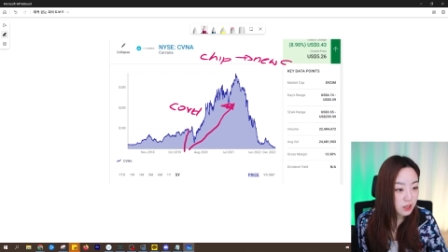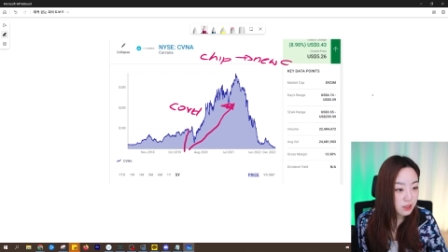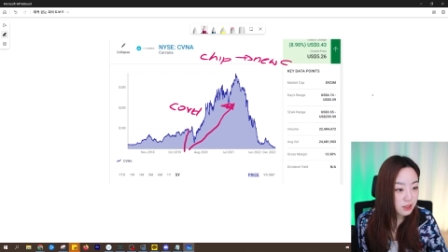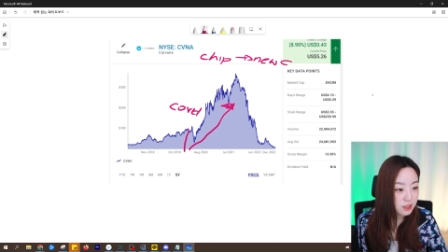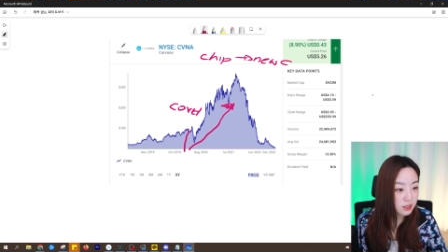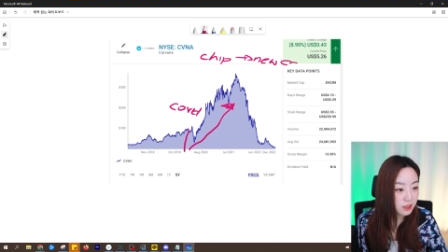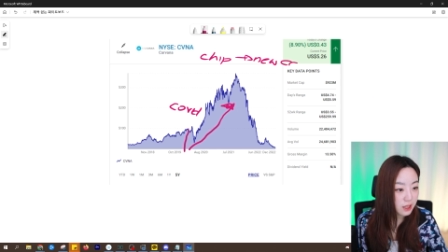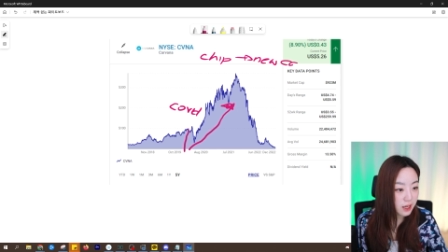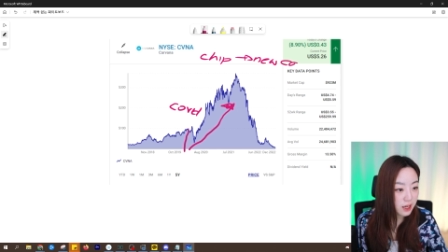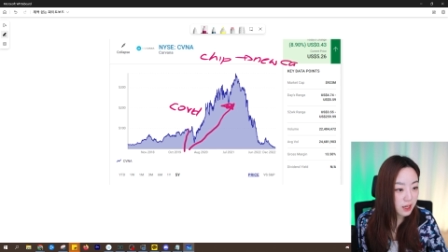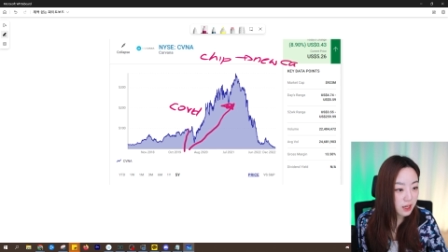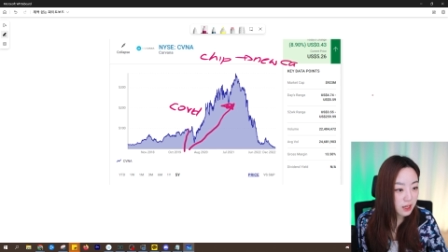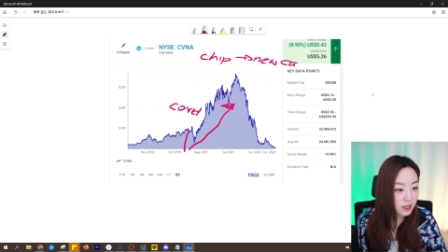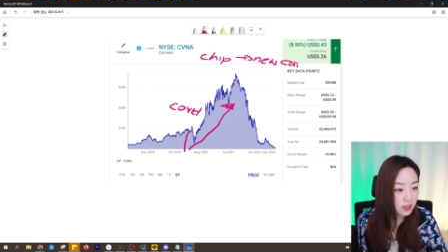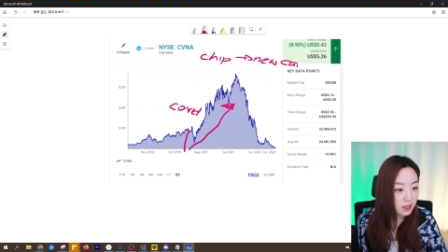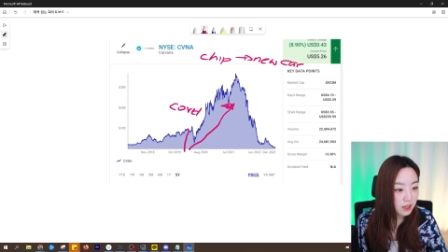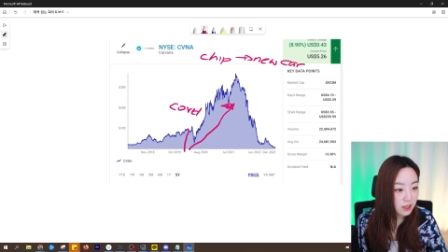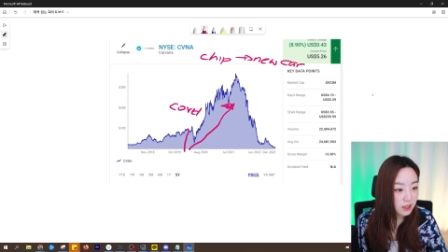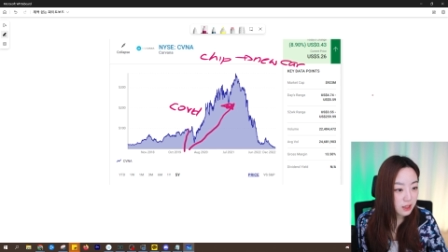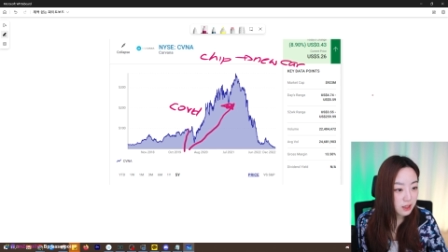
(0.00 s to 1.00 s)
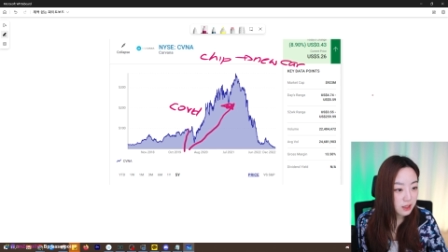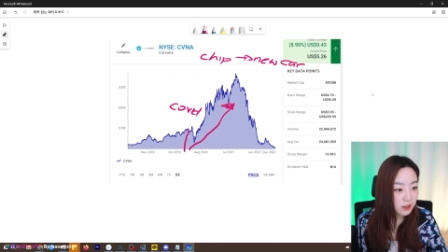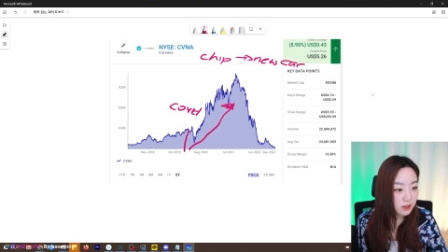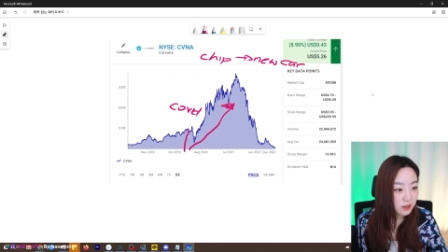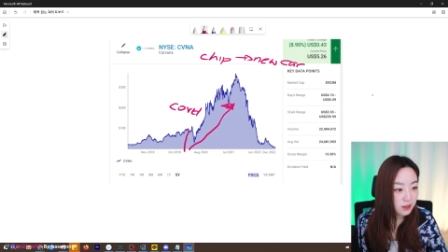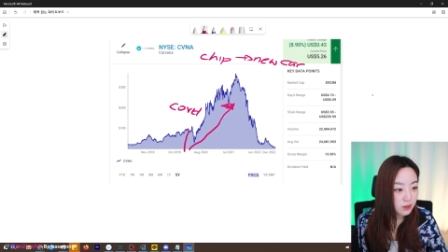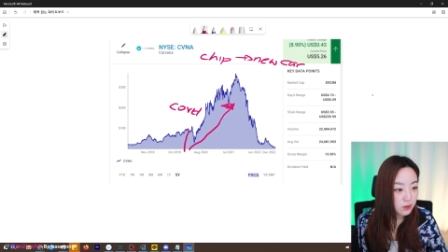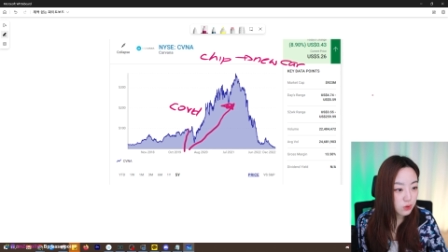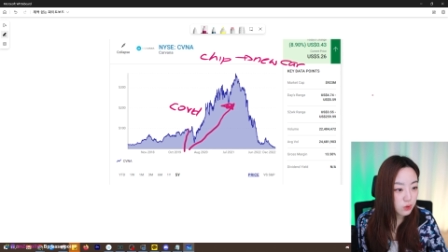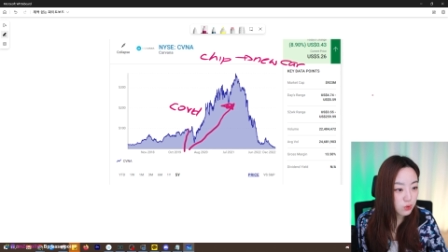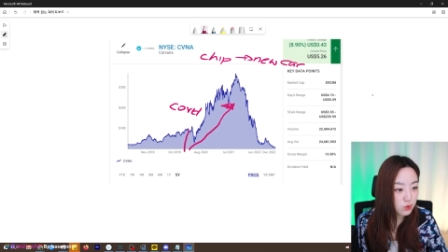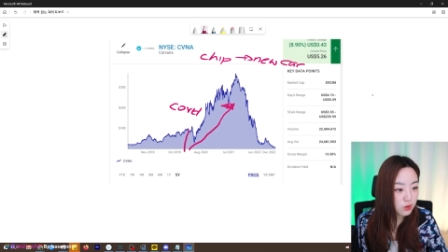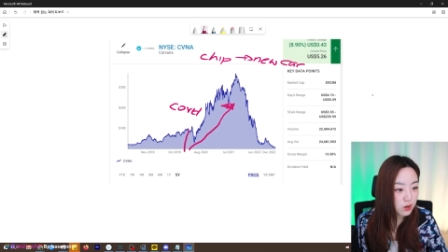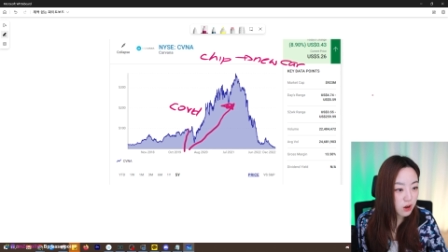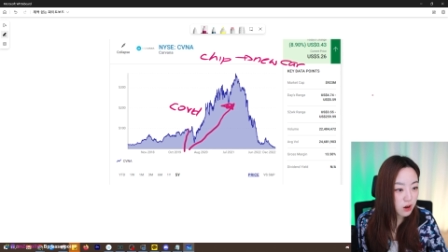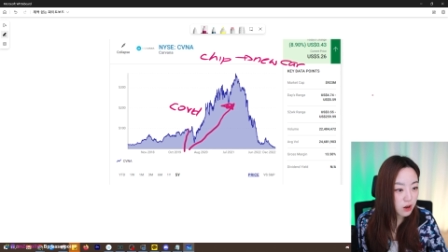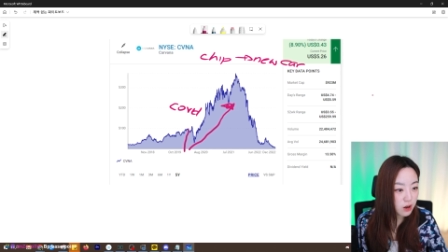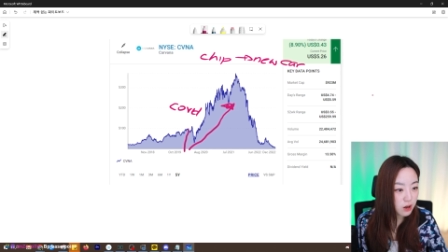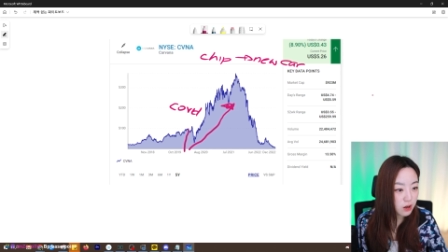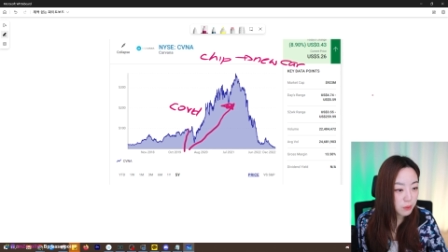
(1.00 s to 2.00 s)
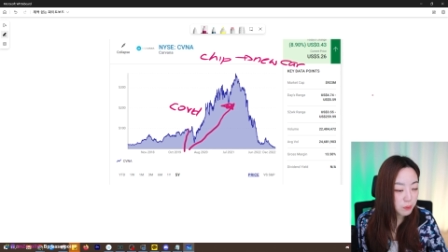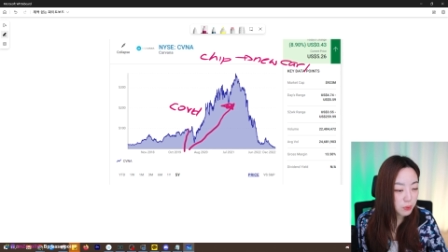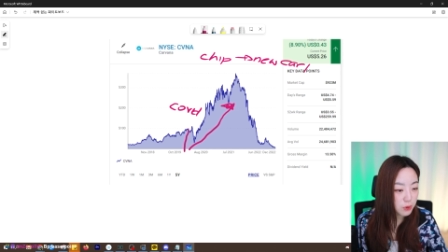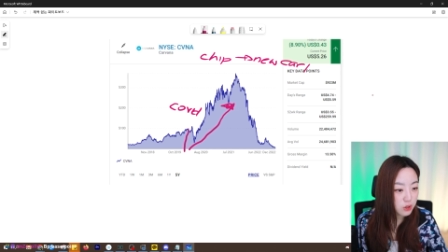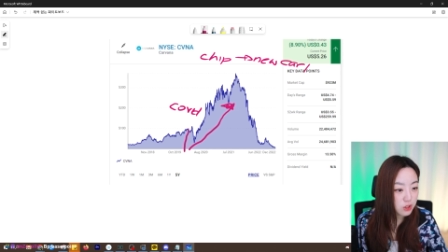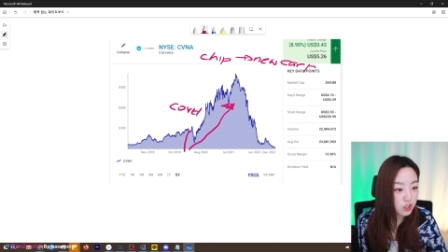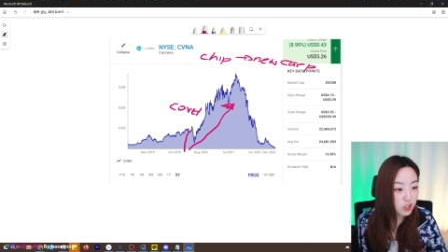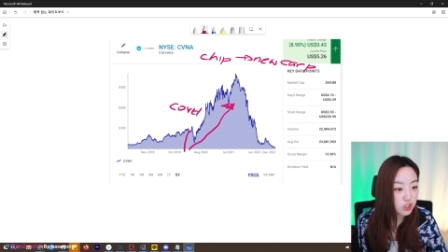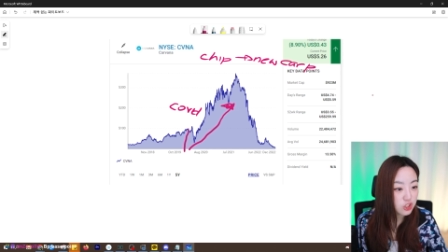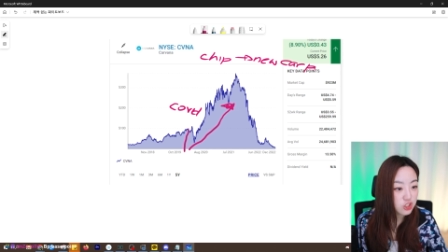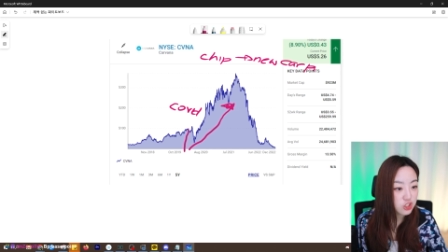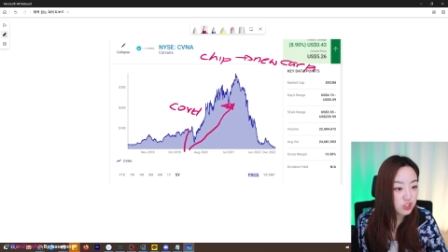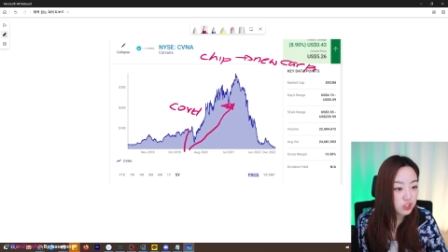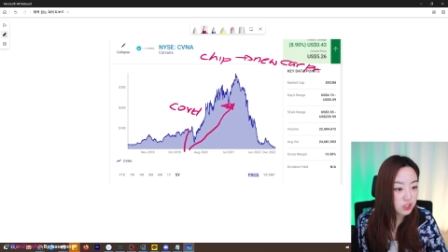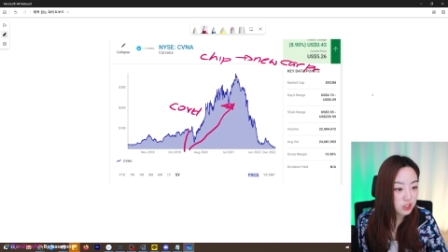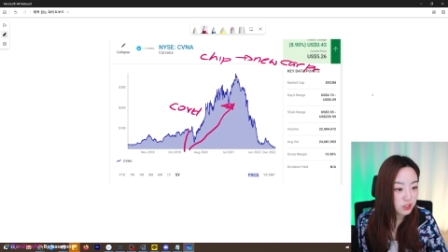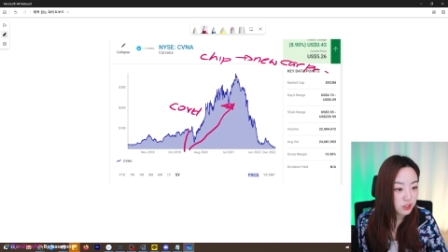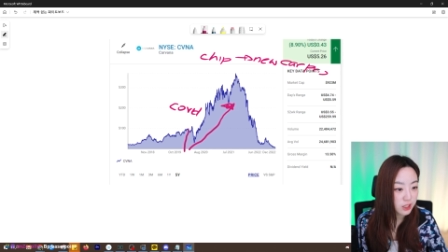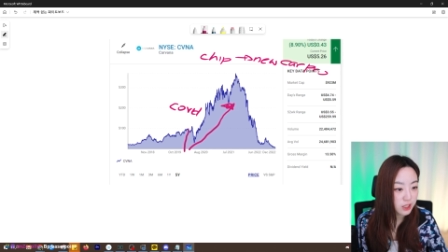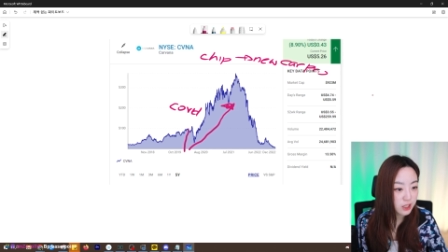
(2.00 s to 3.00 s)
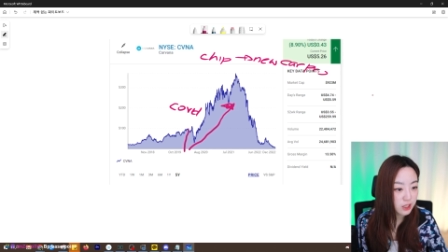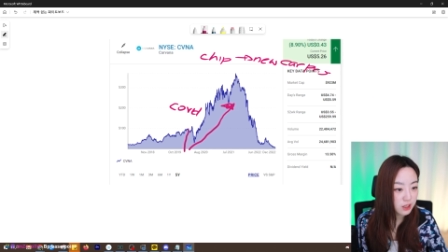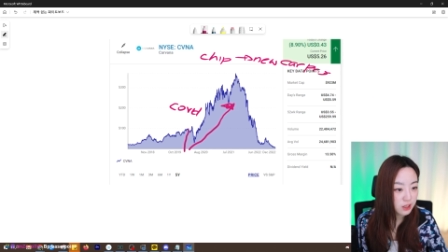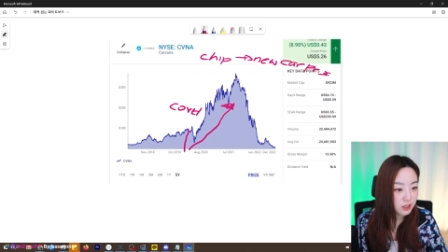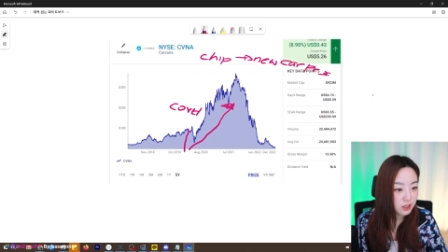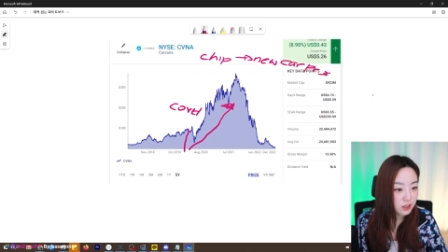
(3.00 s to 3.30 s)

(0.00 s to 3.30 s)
delay, new car production delay,